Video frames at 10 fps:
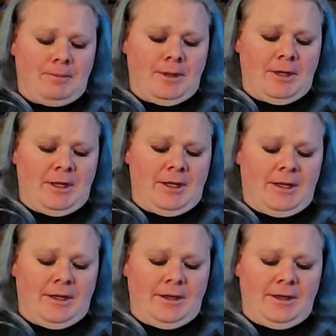
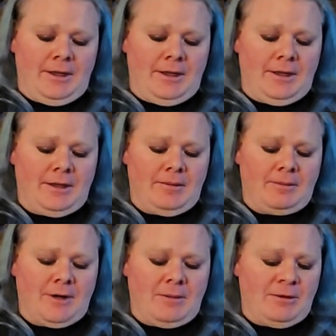But the
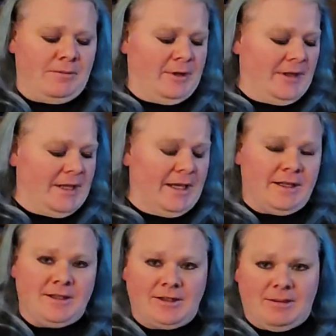problem with that
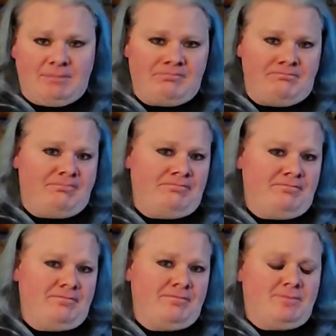is it
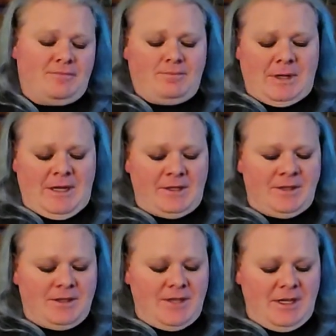buys
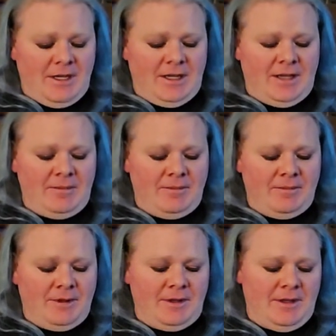you time
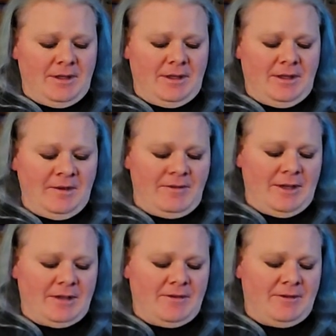in the
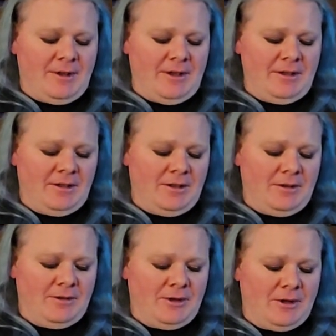event of a fentanyl
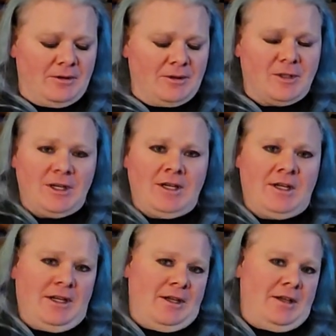overdose
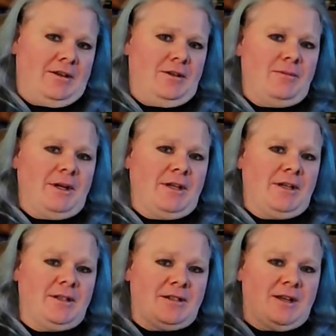you might
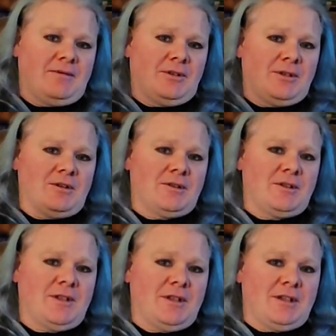need several
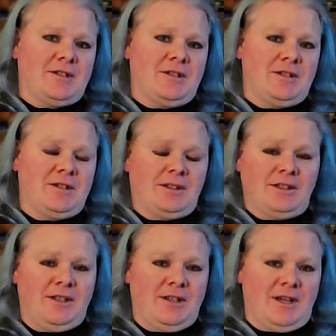doses of this and you still
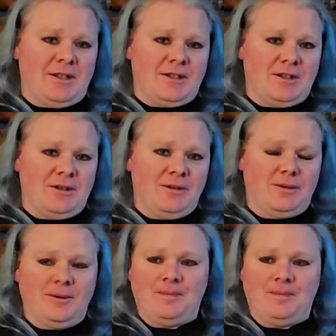need the ICU.